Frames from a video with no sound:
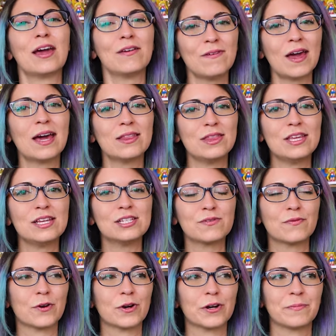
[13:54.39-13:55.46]
I've had these
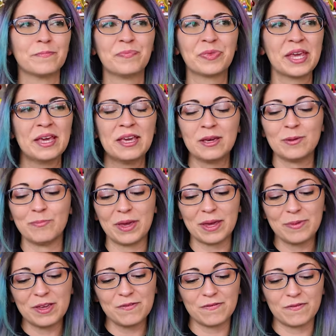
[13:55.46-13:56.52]
for
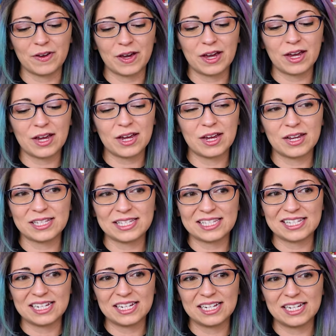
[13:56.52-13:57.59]
maybe five,
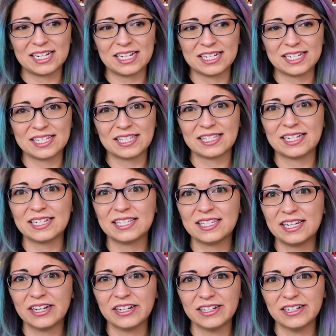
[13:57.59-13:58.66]
six, six
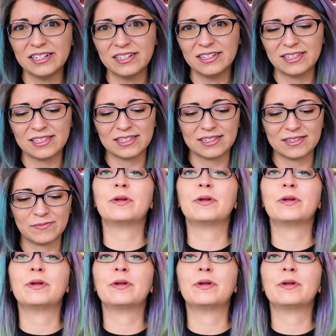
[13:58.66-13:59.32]
years.